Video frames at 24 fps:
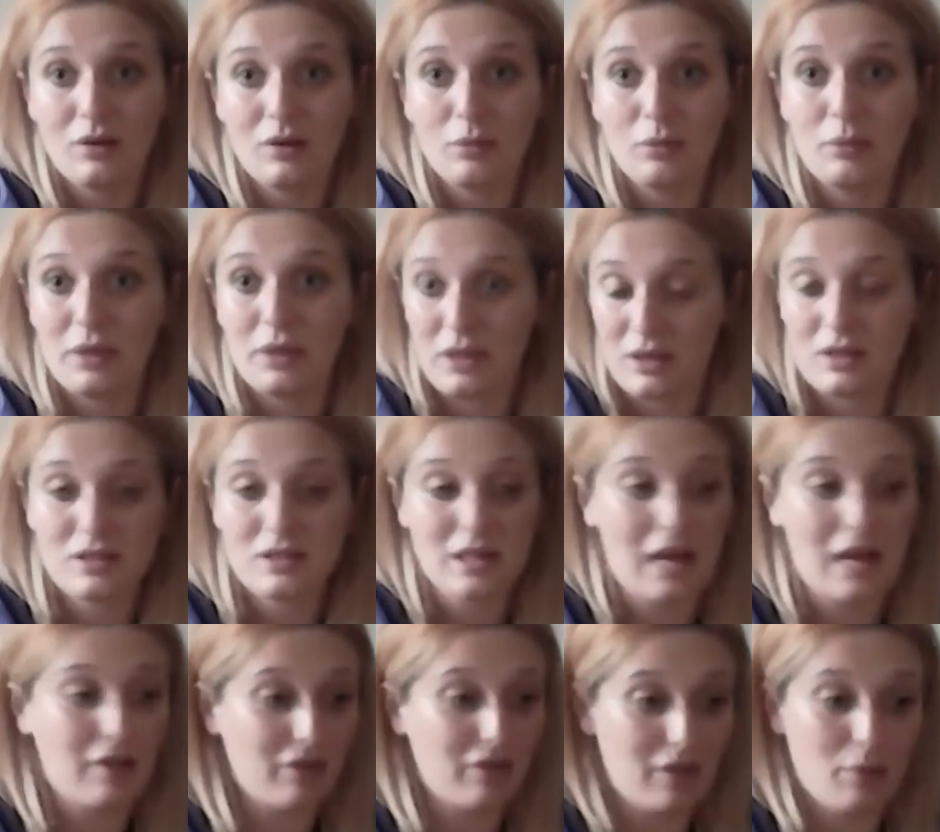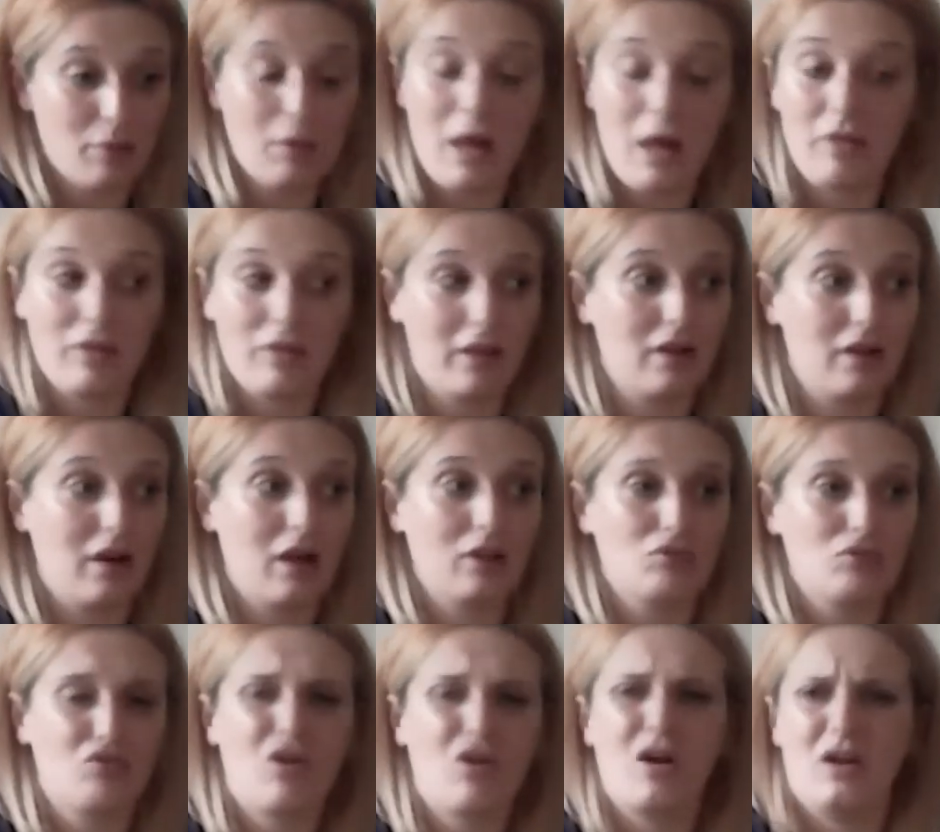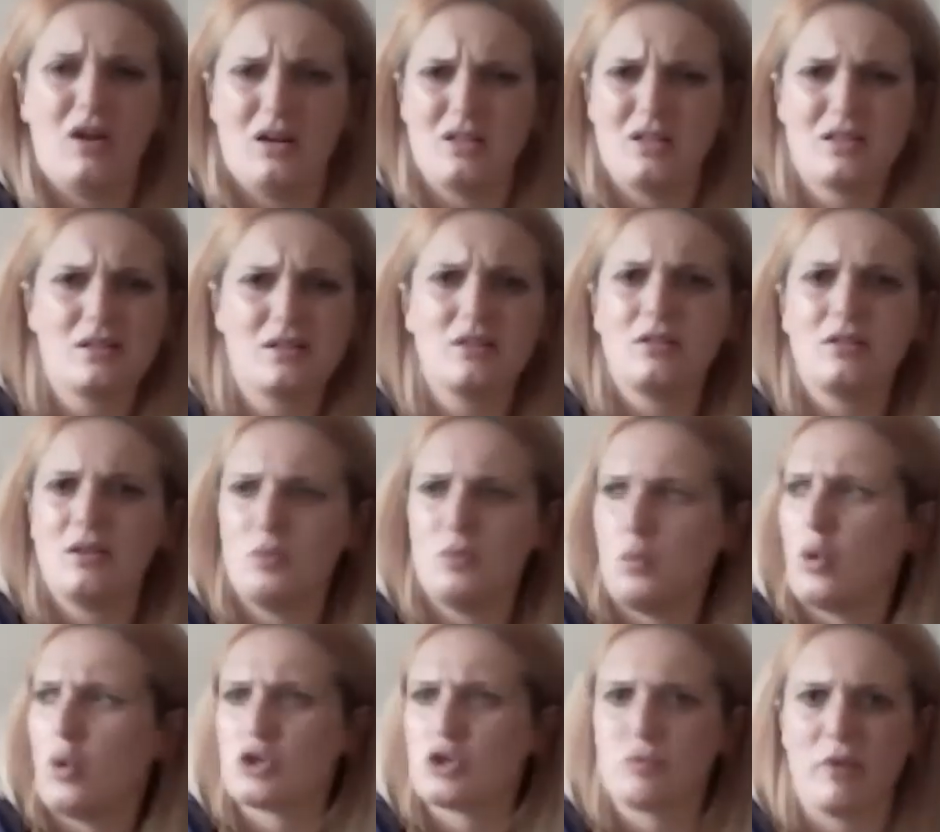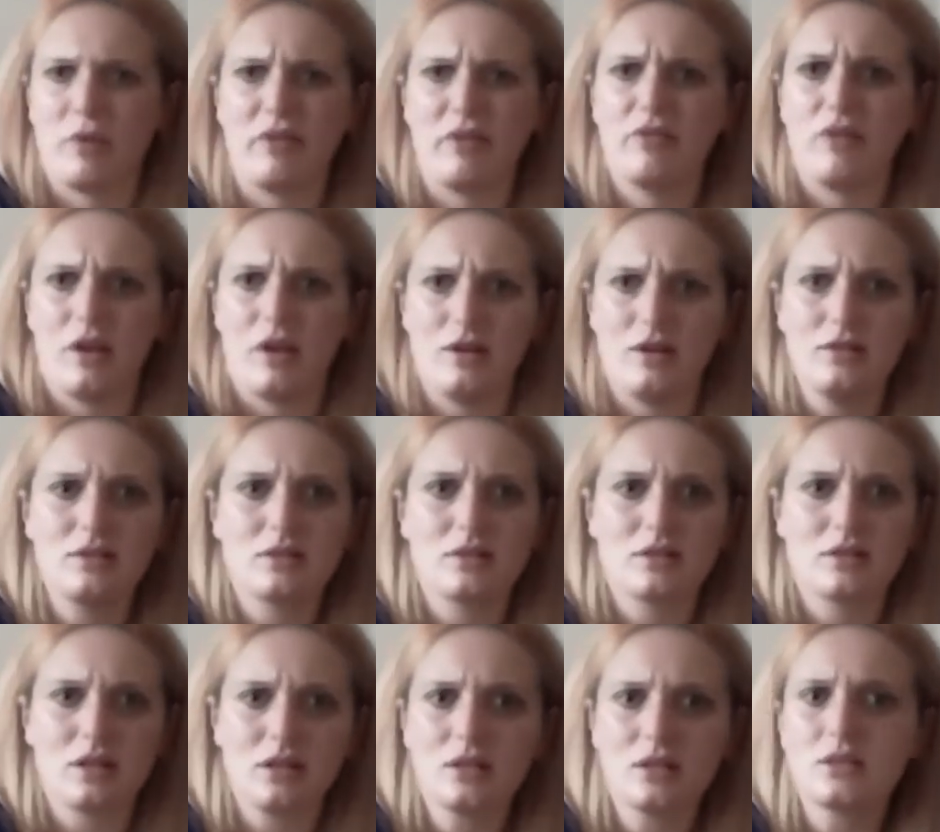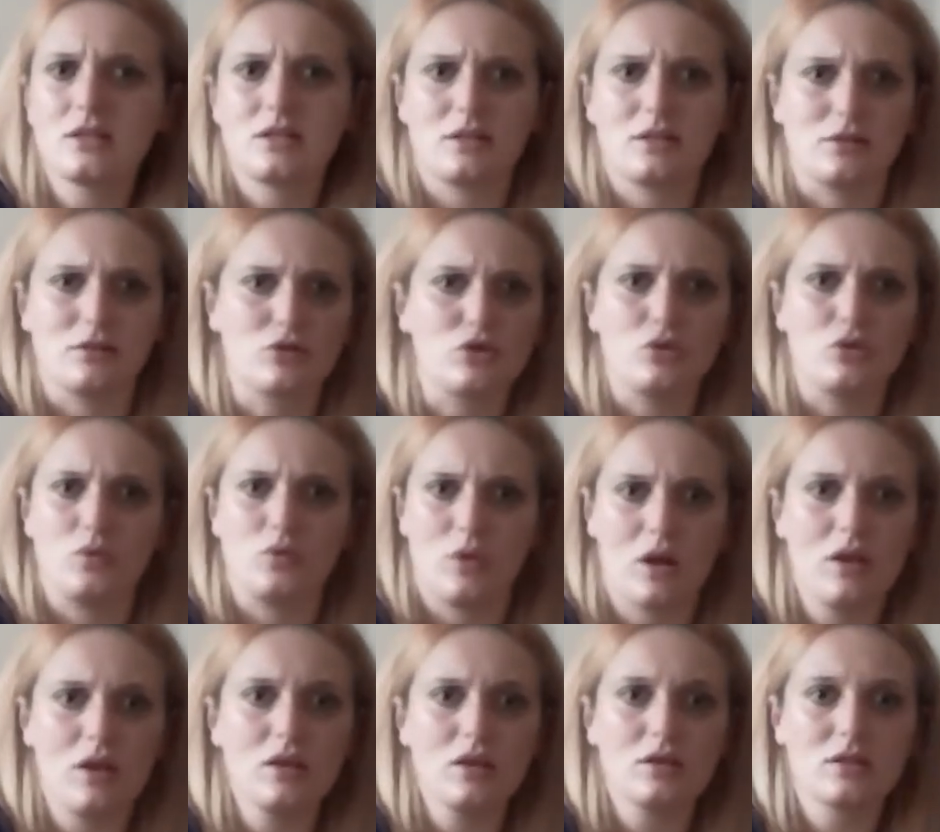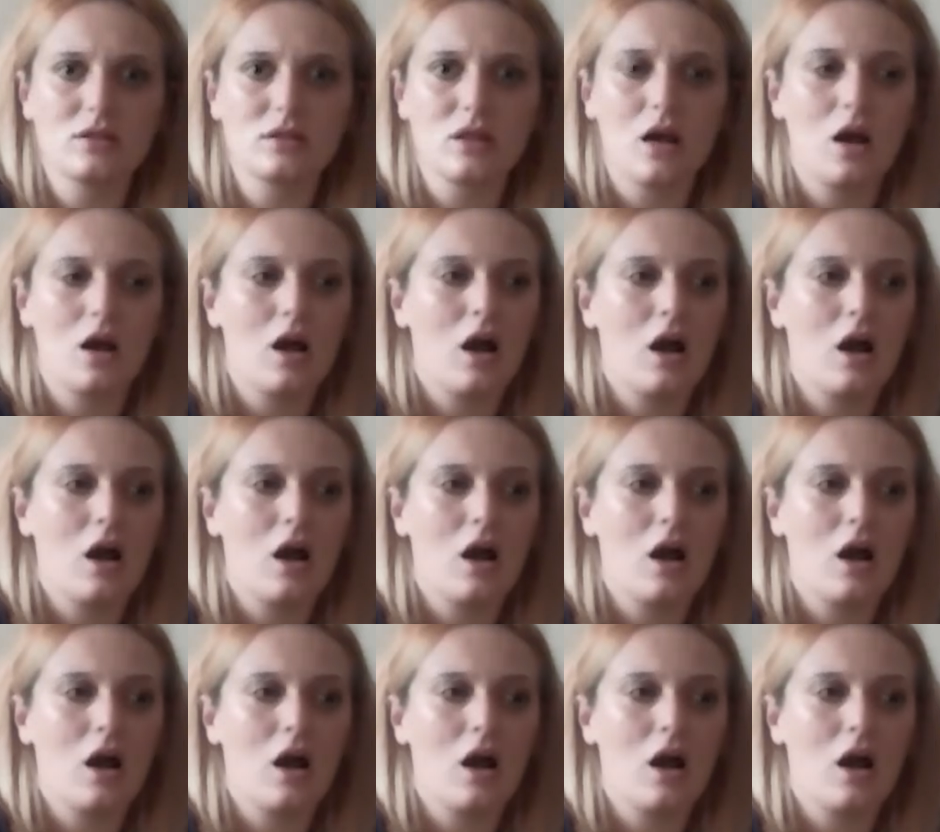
because they're like, right, I still can wash my face, I can still do this.